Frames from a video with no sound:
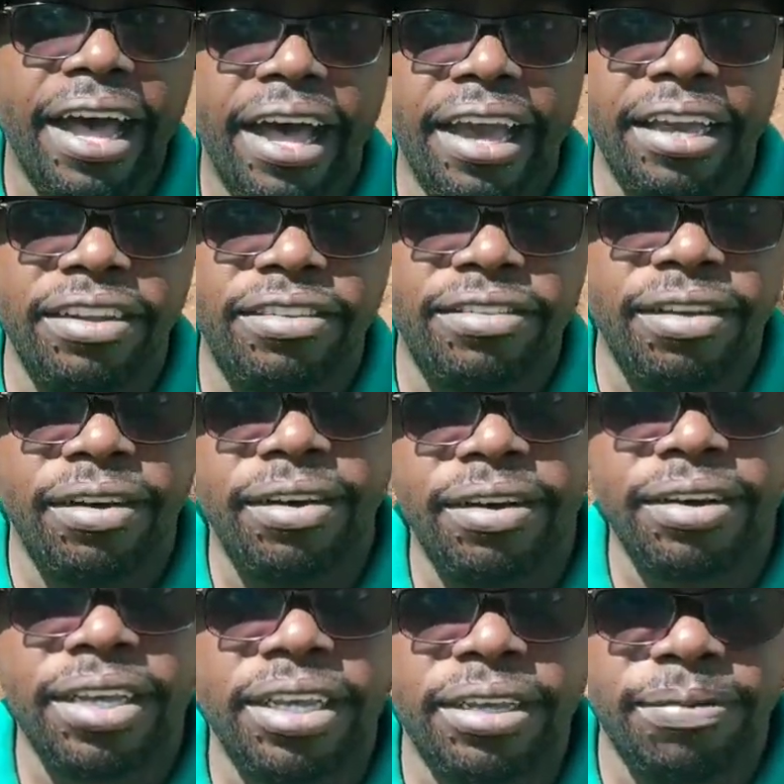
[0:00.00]
And
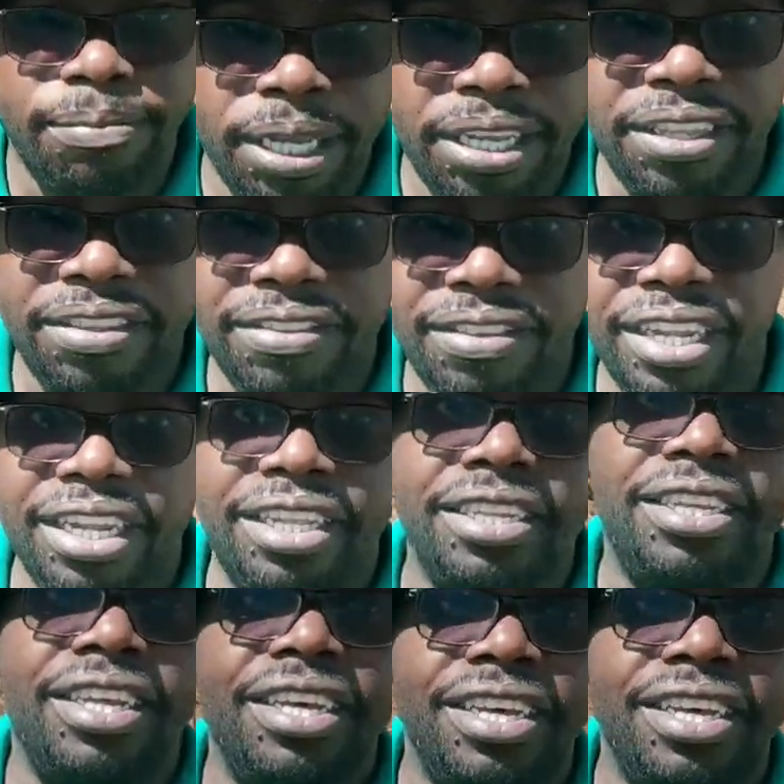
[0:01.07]
so it means that,